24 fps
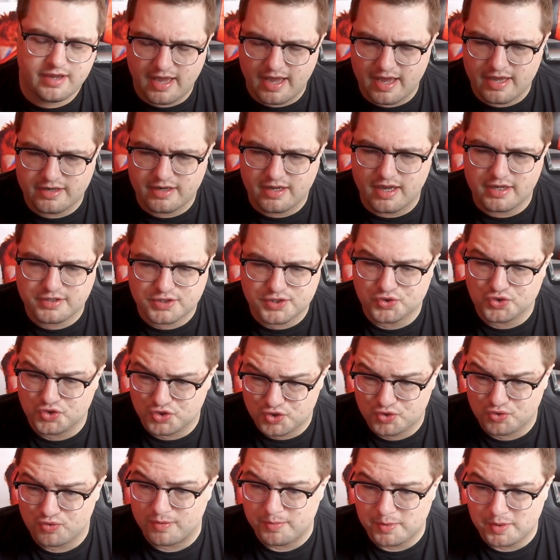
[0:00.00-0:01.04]
a
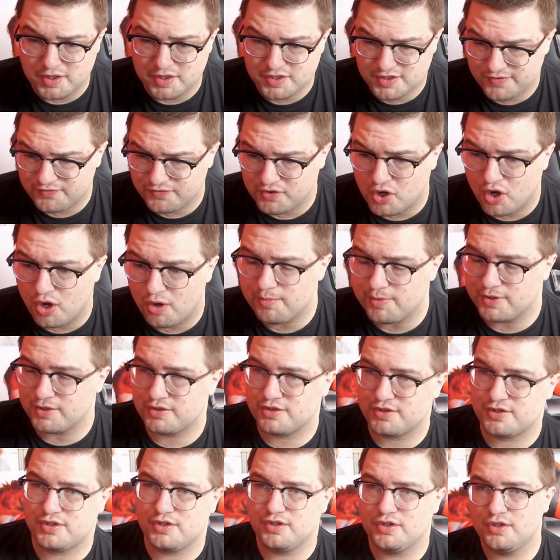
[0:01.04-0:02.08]
discriminative
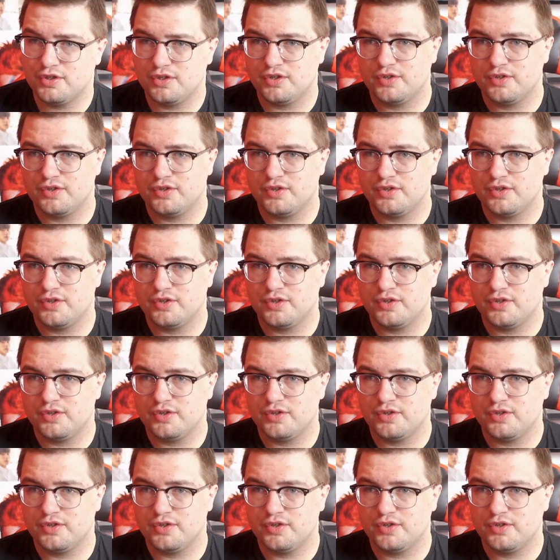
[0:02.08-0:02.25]
comment